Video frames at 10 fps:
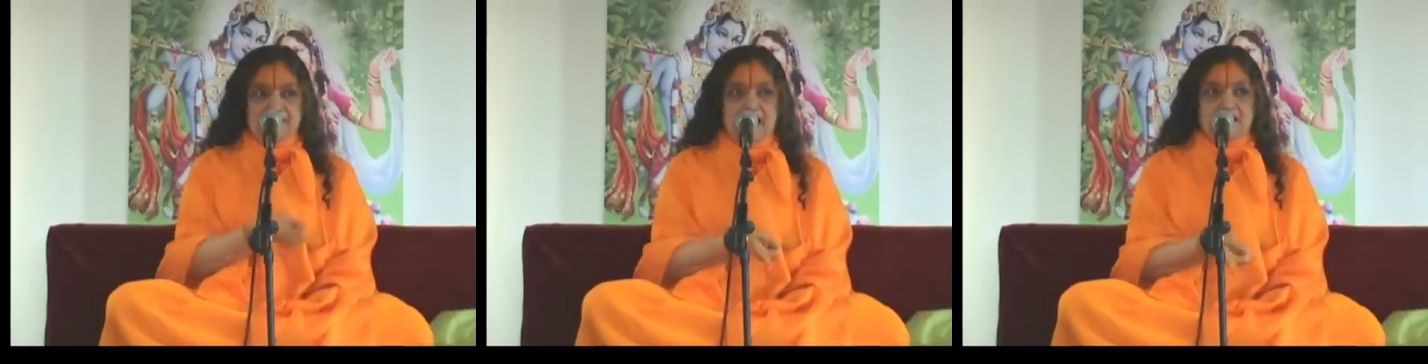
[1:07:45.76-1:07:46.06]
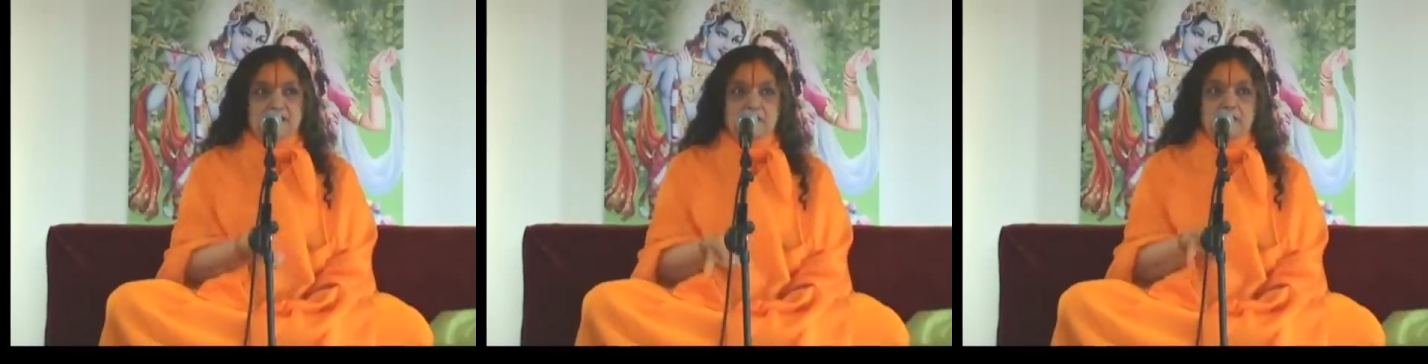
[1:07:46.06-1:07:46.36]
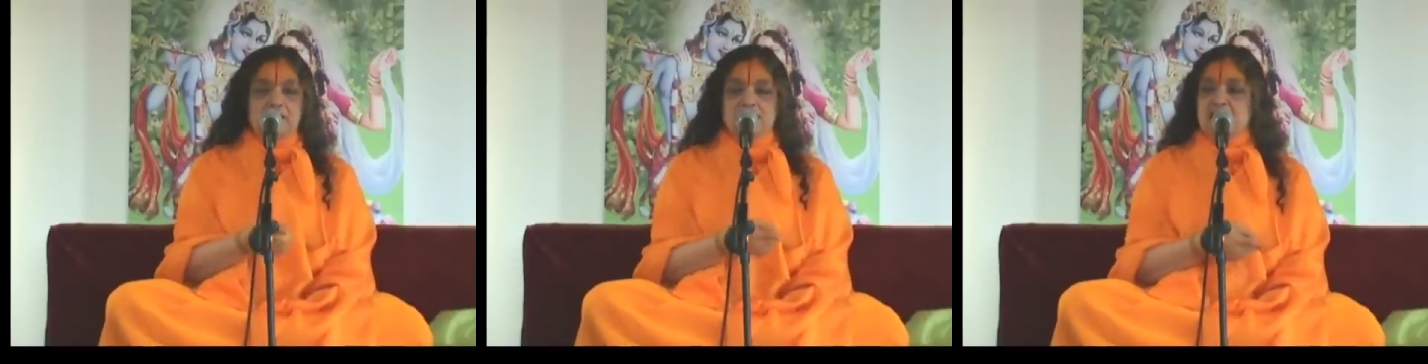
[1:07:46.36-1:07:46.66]
the father of
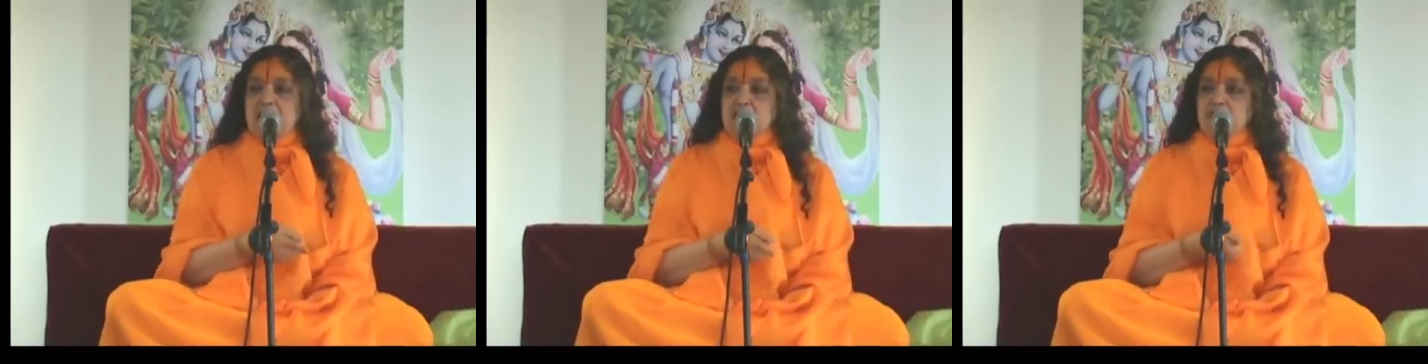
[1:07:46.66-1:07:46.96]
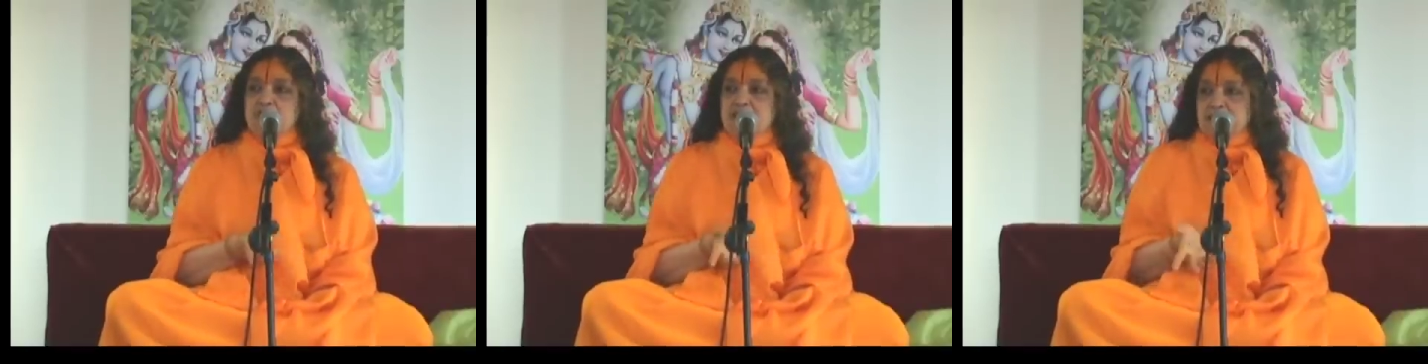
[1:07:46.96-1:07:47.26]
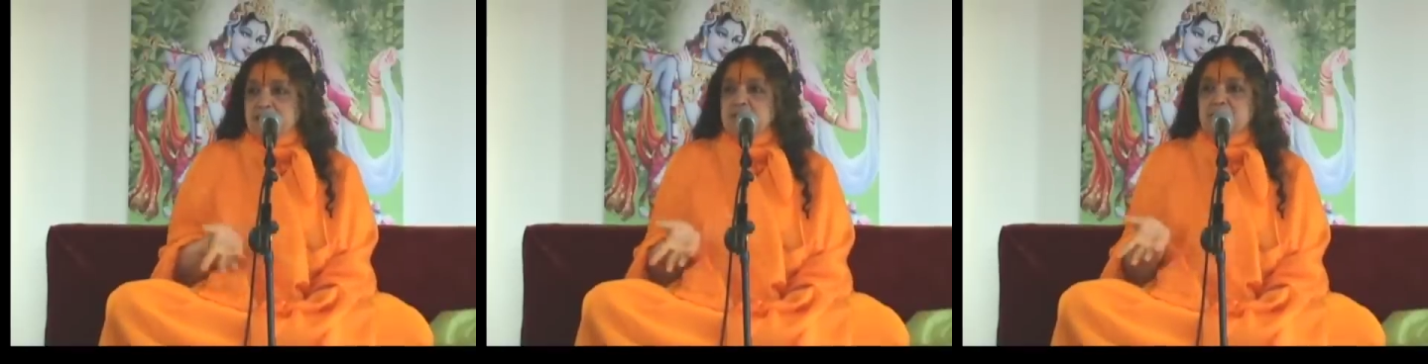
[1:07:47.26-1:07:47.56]
all this
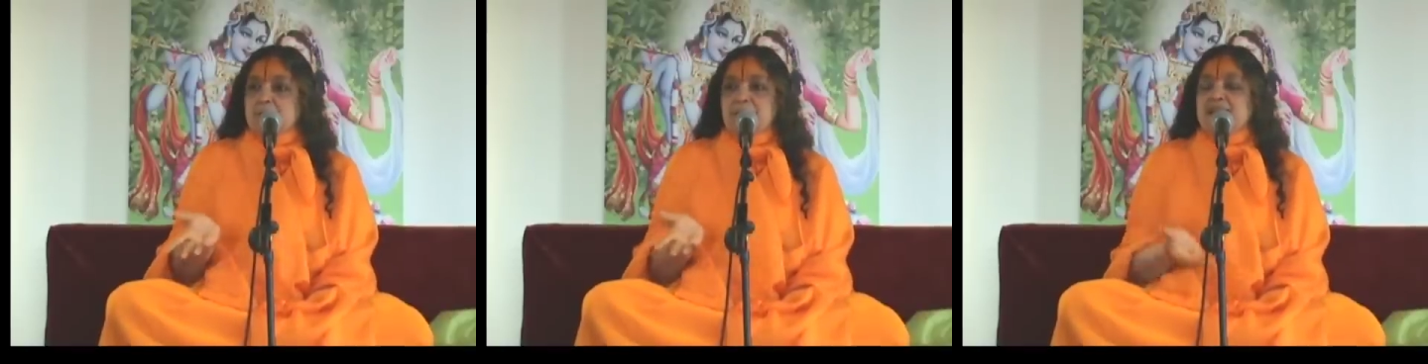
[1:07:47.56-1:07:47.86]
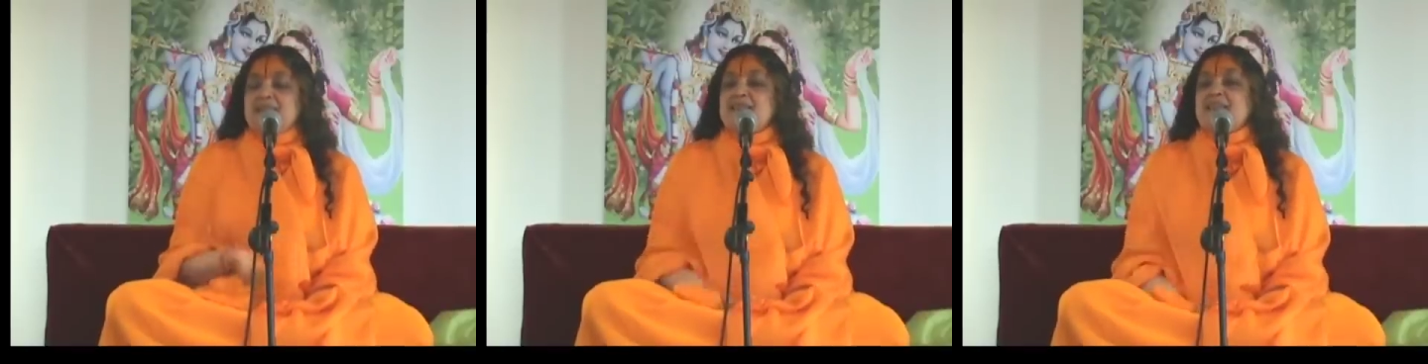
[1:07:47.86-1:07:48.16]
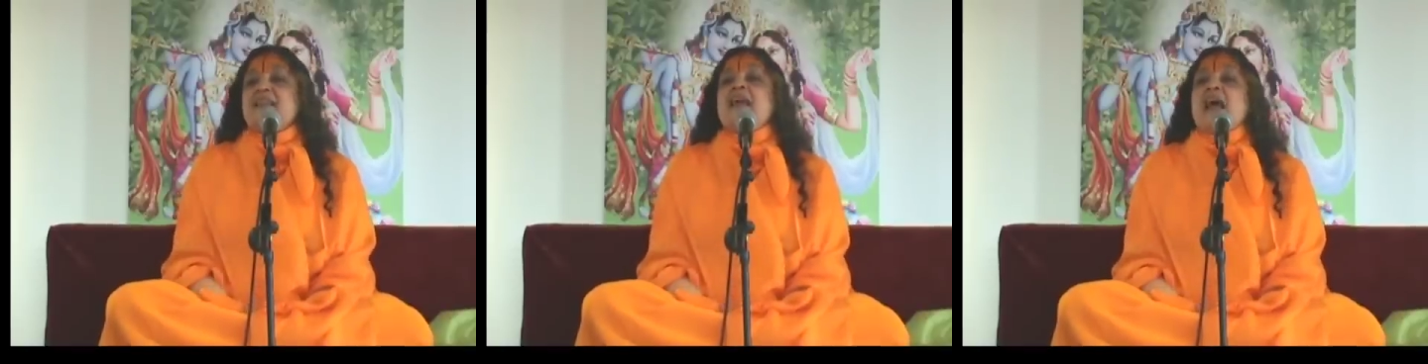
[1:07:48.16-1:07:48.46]
Ayurvedic
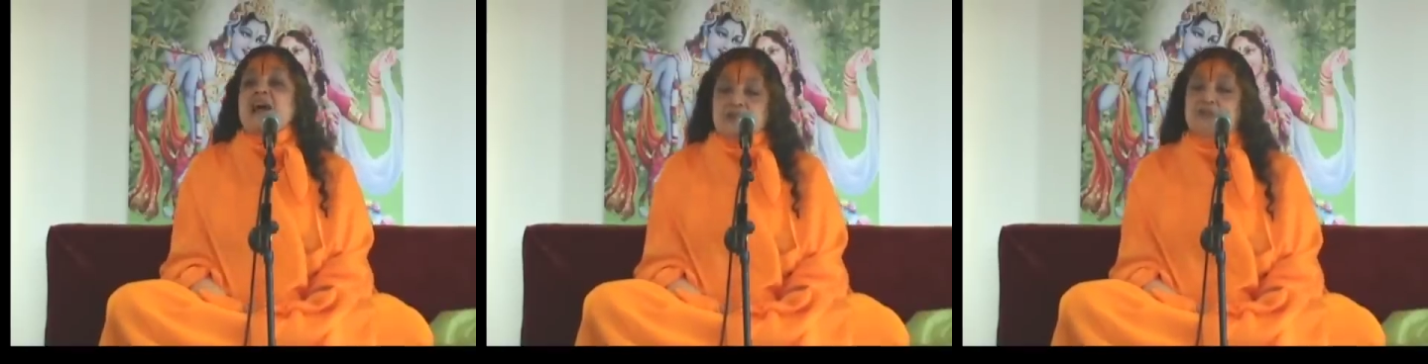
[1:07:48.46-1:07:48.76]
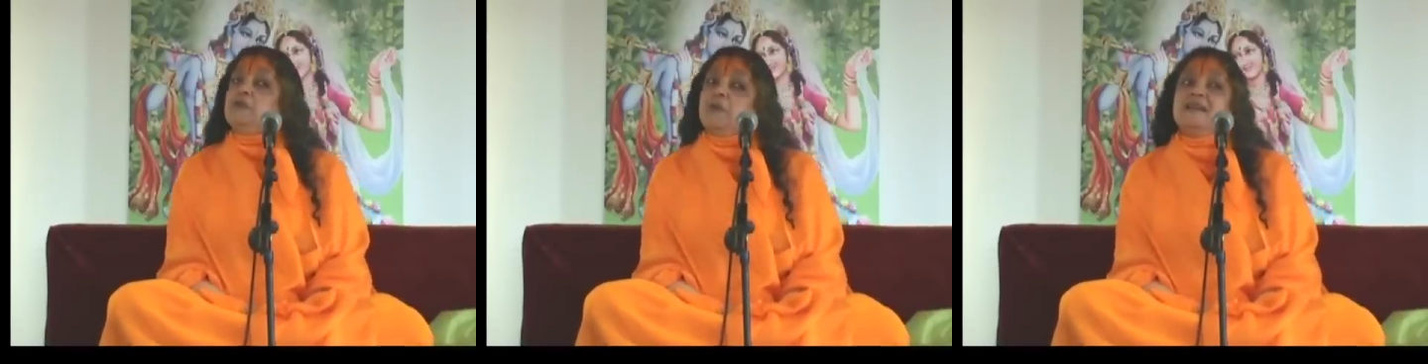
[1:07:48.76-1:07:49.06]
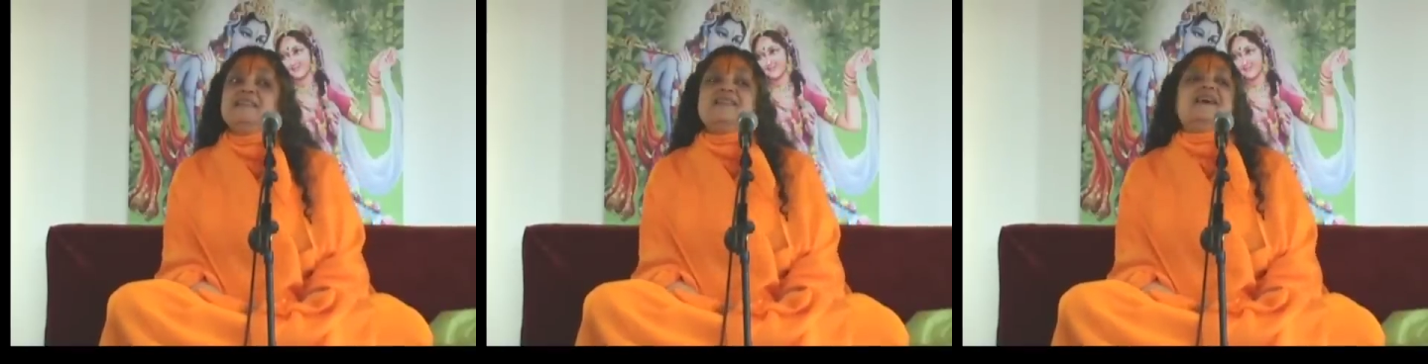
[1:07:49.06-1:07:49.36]
medicine. And do you know
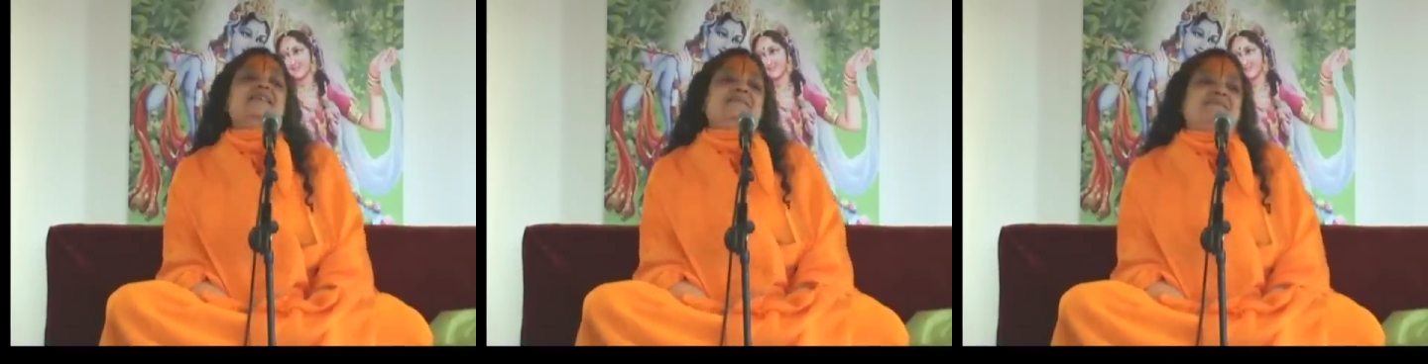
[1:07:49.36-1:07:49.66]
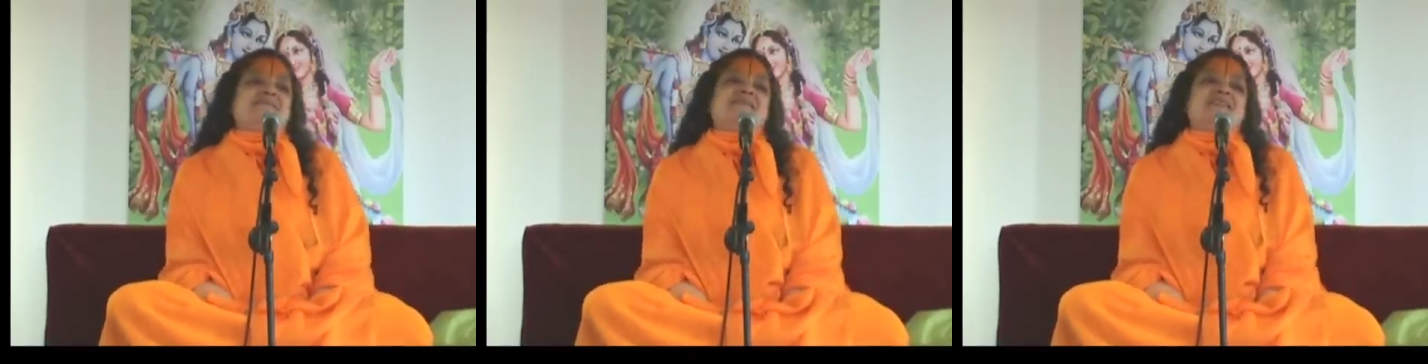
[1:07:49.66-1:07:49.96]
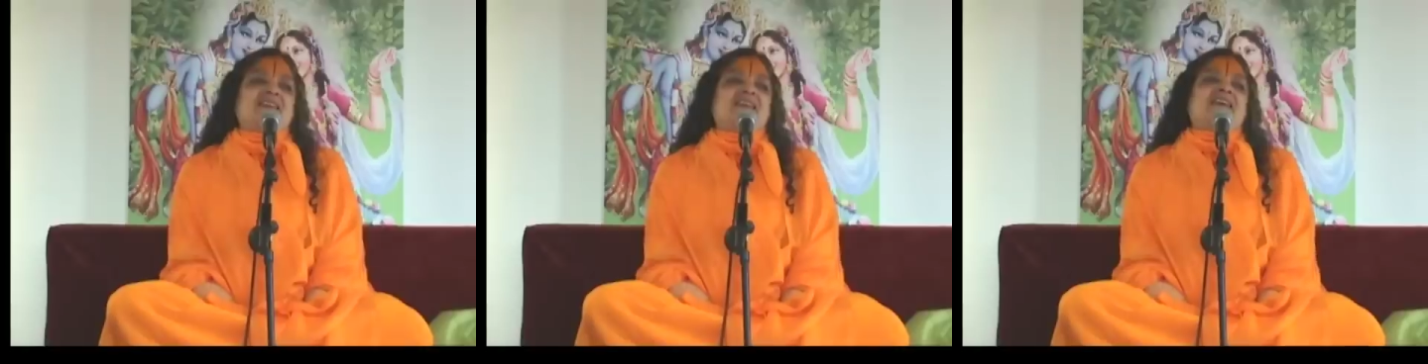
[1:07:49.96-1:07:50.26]
what he said?
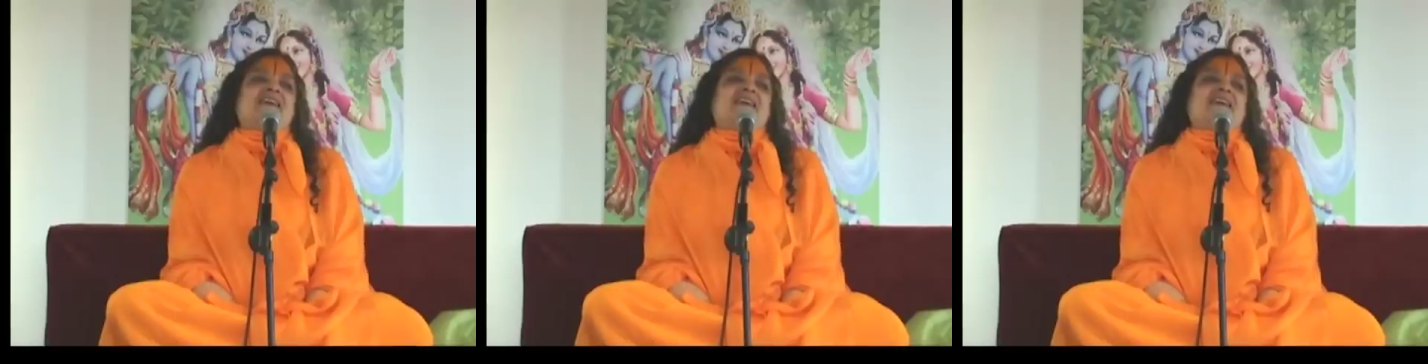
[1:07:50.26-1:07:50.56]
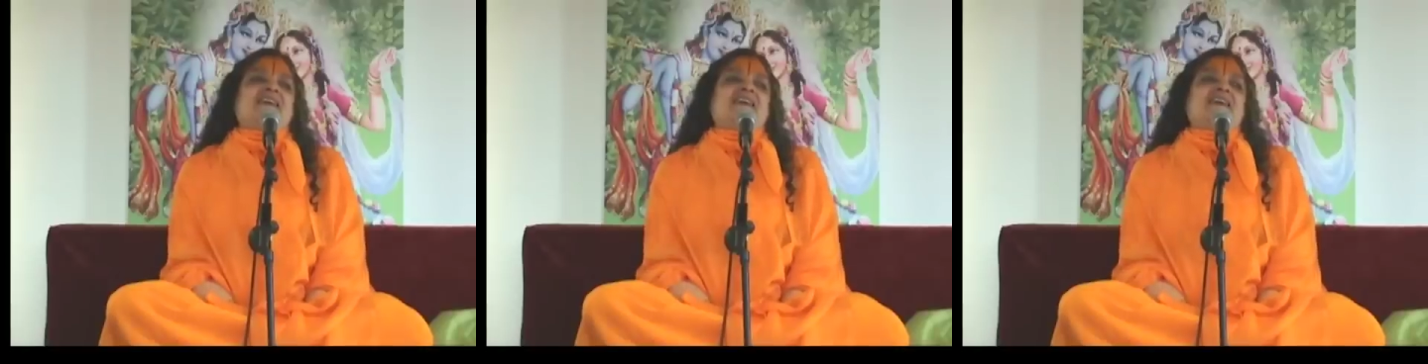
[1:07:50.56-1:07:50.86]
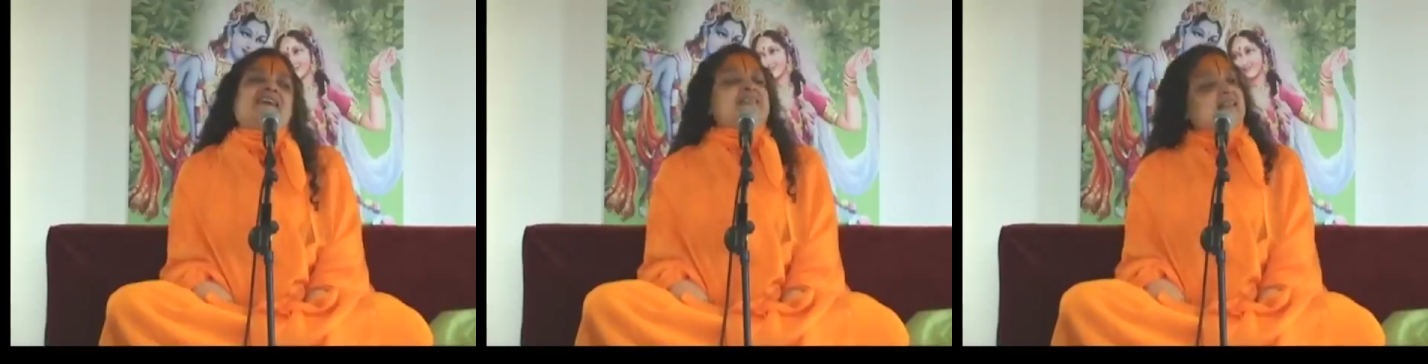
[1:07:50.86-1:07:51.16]

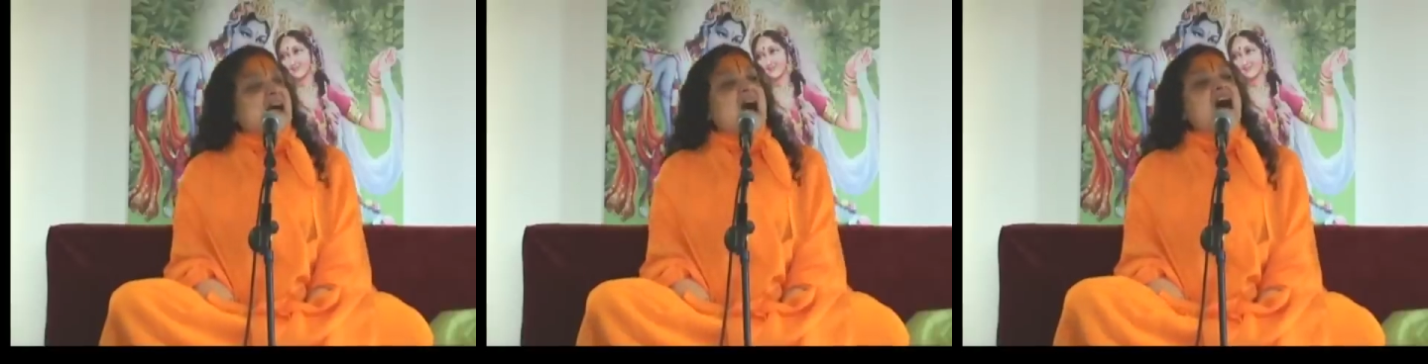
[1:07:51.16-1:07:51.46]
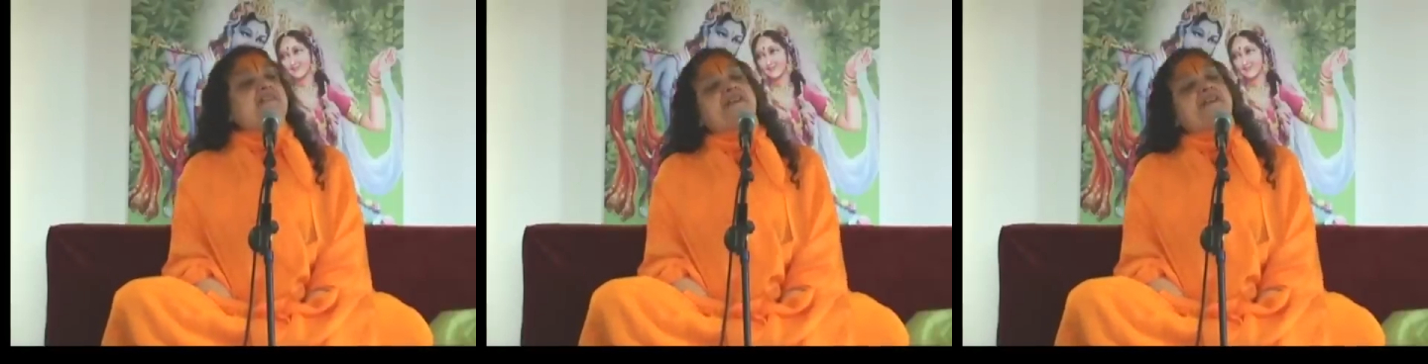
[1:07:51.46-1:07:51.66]
He said, I